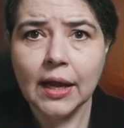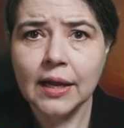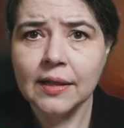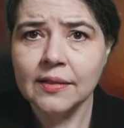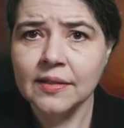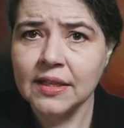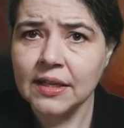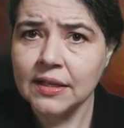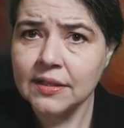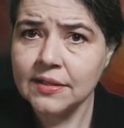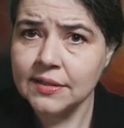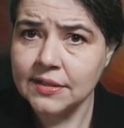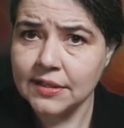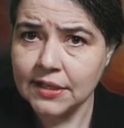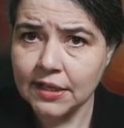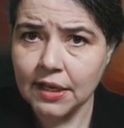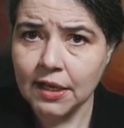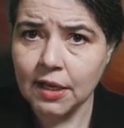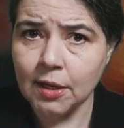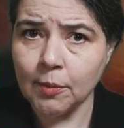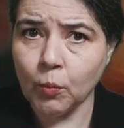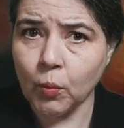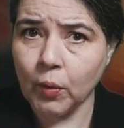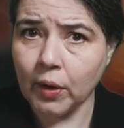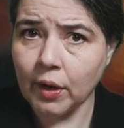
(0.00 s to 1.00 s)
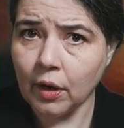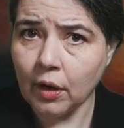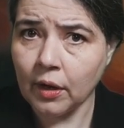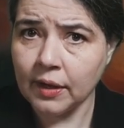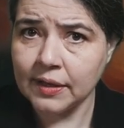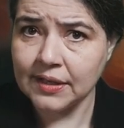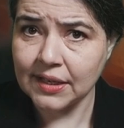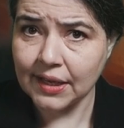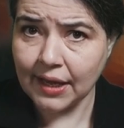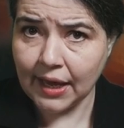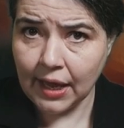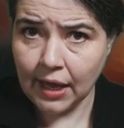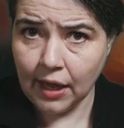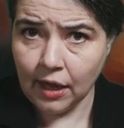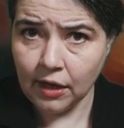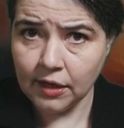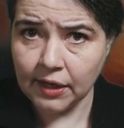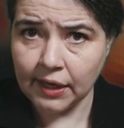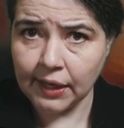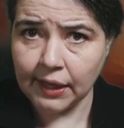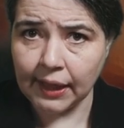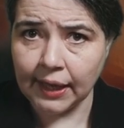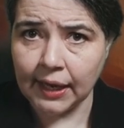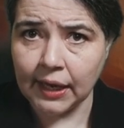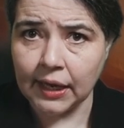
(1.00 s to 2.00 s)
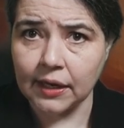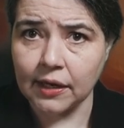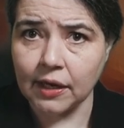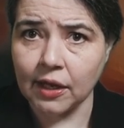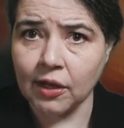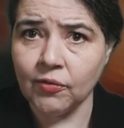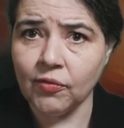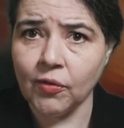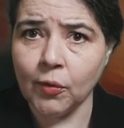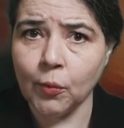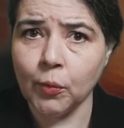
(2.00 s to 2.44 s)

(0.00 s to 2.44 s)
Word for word: this team went on to calculate if it